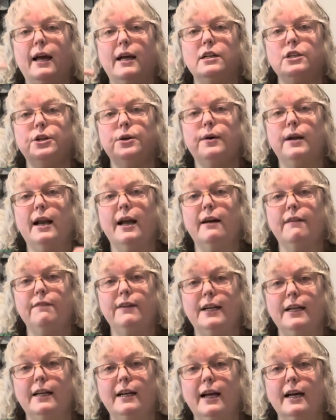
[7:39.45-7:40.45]
and do an
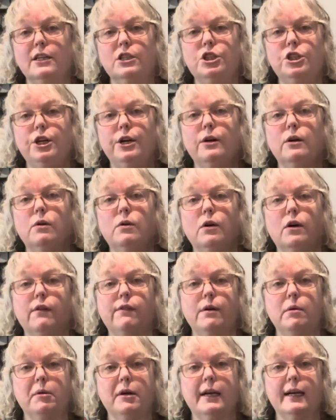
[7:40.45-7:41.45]
Advent next year, or
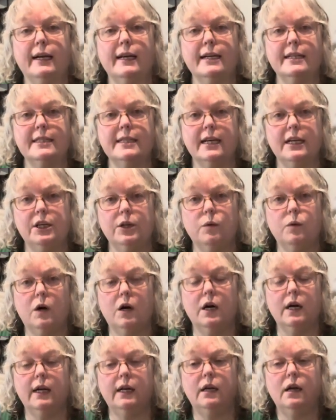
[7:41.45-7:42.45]
if I'm going to continue
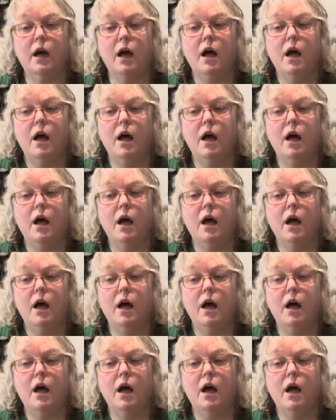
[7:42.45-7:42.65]
on.